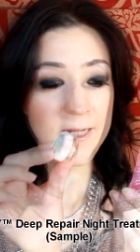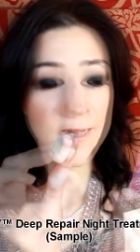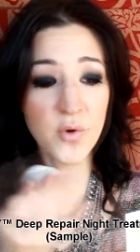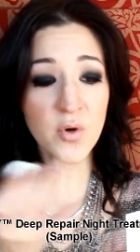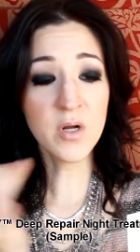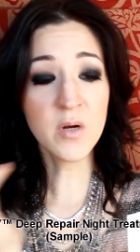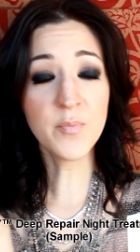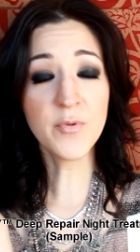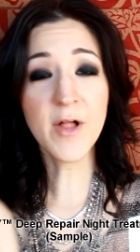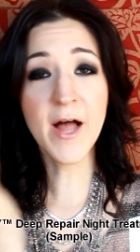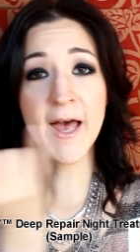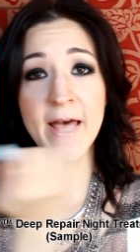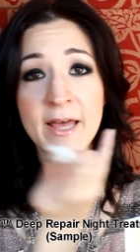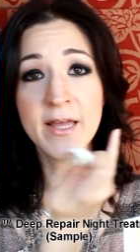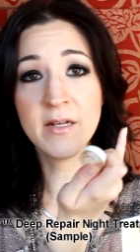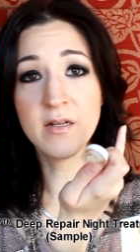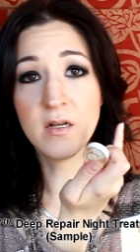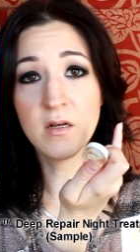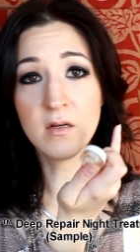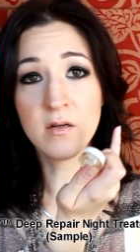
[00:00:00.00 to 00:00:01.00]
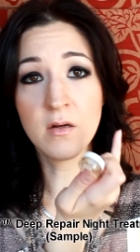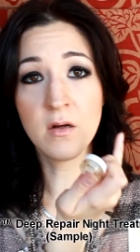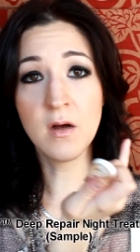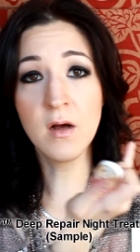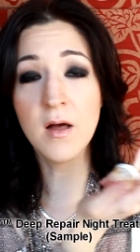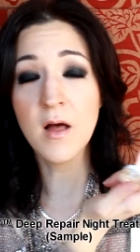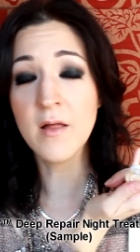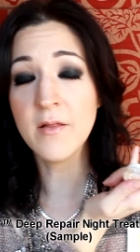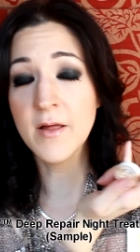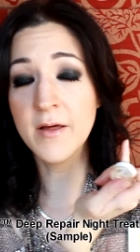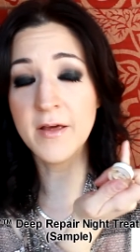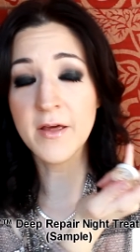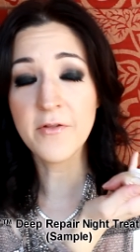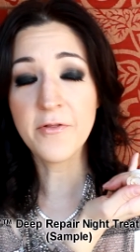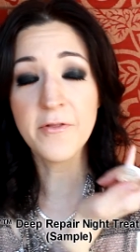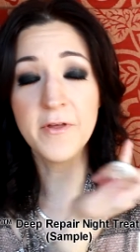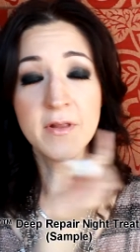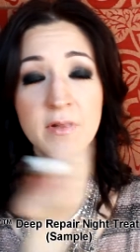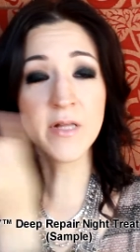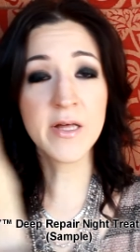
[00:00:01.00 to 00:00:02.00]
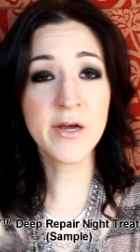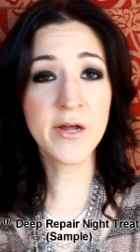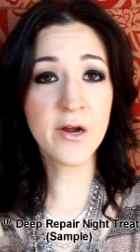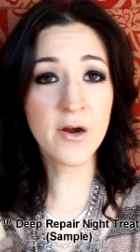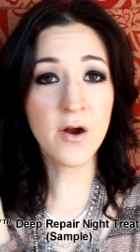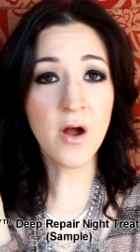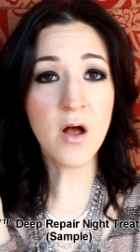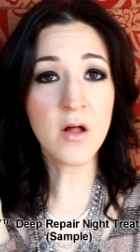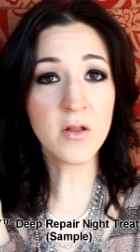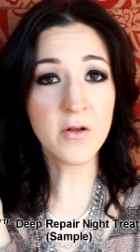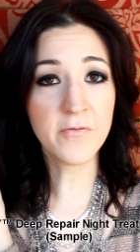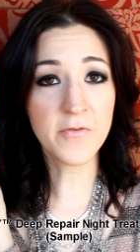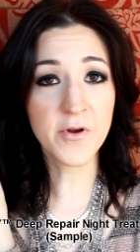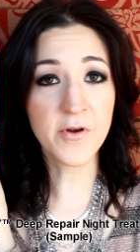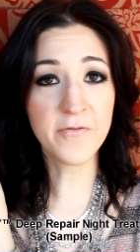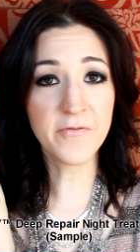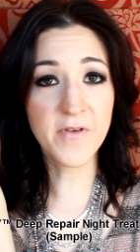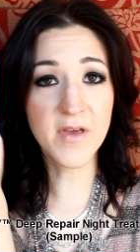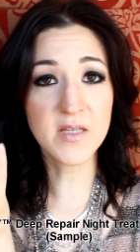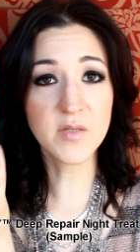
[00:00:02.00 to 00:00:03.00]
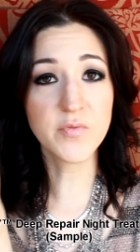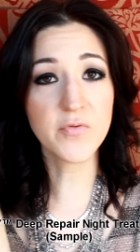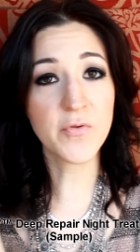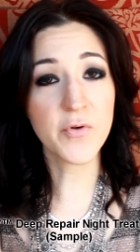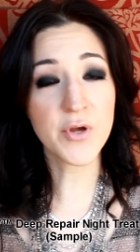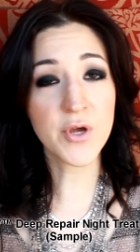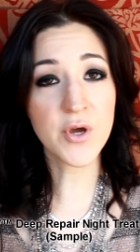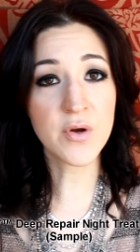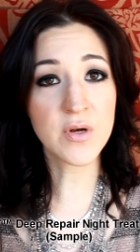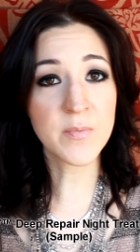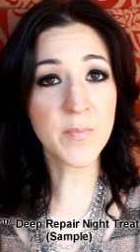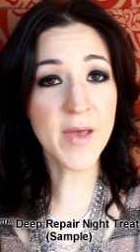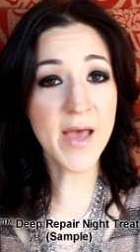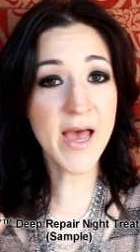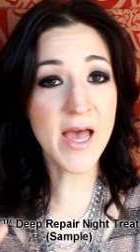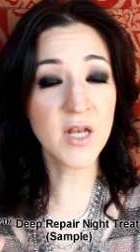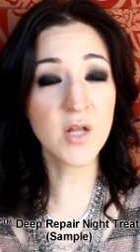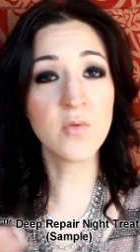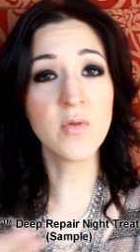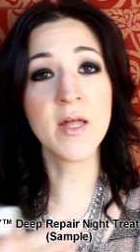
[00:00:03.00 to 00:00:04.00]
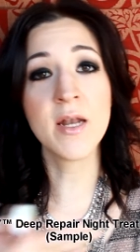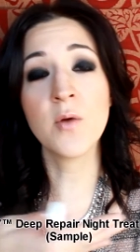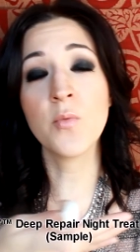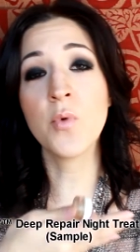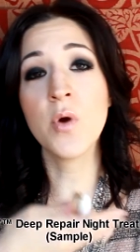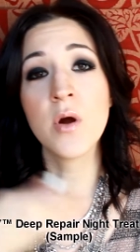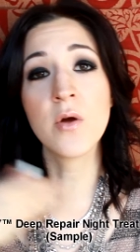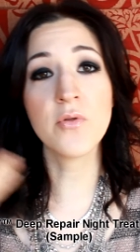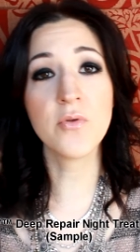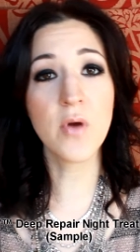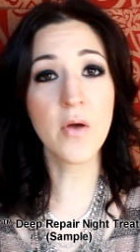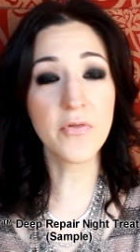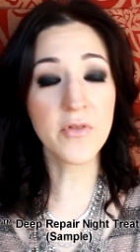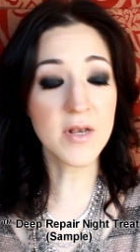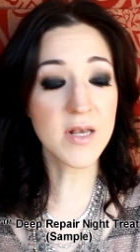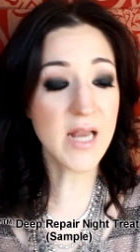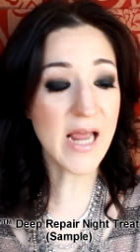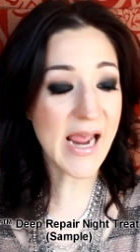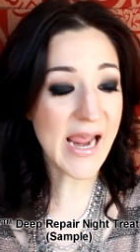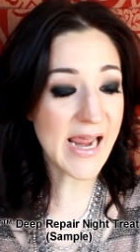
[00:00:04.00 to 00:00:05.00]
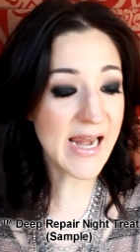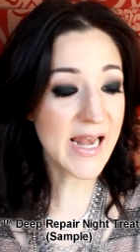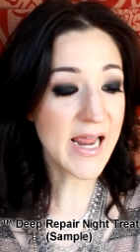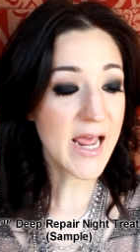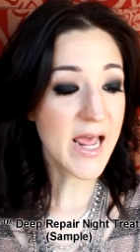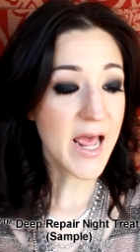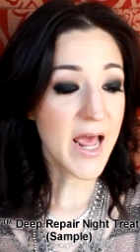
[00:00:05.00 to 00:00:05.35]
You would apply it like a thin layer all over your face before you go to bed. You let it work throughout the night